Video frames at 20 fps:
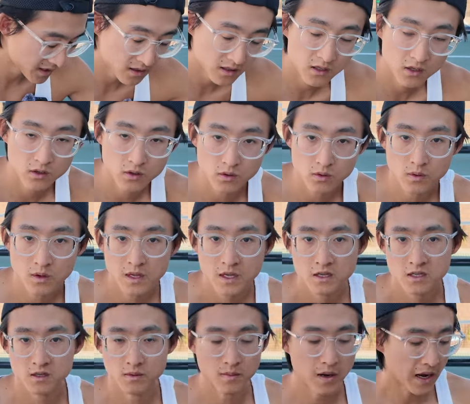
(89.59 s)
into
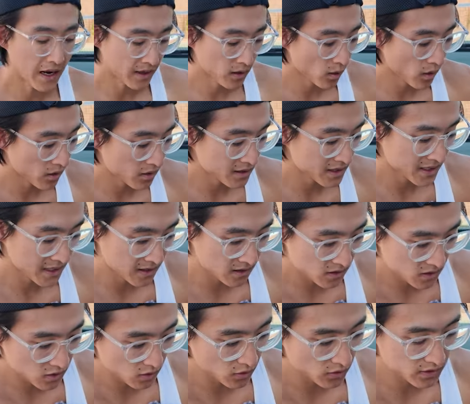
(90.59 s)
some high quality
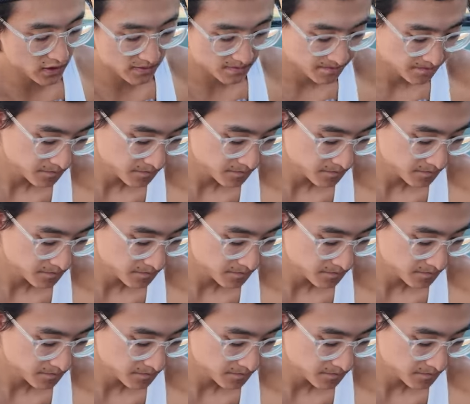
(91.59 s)
insoles.